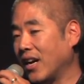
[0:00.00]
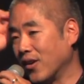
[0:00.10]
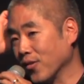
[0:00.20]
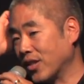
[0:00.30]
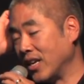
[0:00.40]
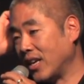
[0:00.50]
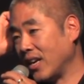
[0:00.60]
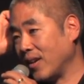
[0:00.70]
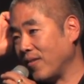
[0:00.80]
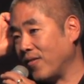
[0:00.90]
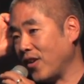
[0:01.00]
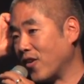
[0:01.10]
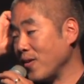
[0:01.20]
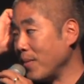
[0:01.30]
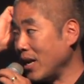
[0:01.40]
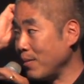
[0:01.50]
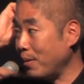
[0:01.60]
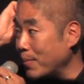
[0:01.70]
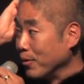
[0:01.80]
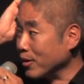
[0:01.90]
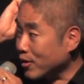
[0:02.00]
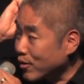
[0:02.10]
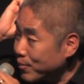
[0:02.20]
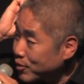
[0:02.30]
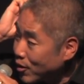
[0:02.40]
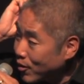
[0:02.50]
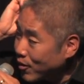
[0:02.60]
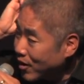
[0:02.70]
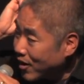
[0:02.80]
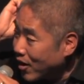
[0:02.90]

I don't think very many people in crypto